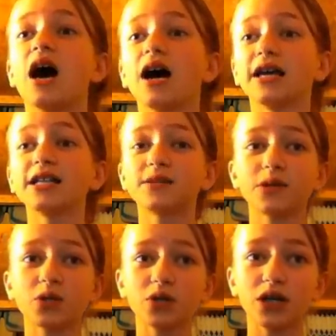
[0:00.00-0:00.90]
against
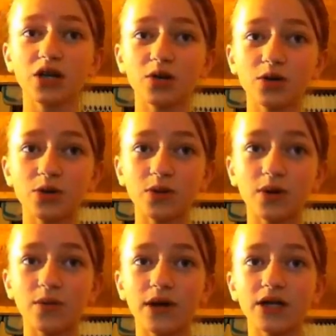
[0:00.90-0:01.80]
featuring news
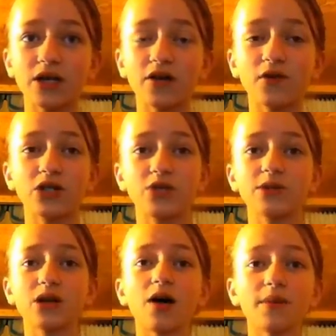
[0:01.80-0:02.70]
when of when she
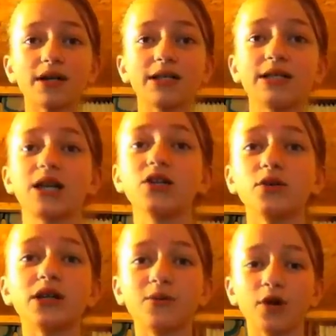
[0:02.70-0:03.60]
was gone because it's not
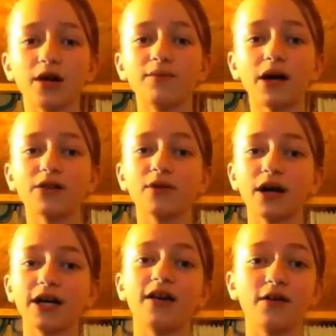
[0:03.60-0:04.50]
new anymore and Bonnie
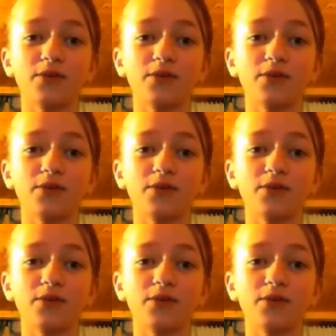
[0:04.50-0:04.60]
Wright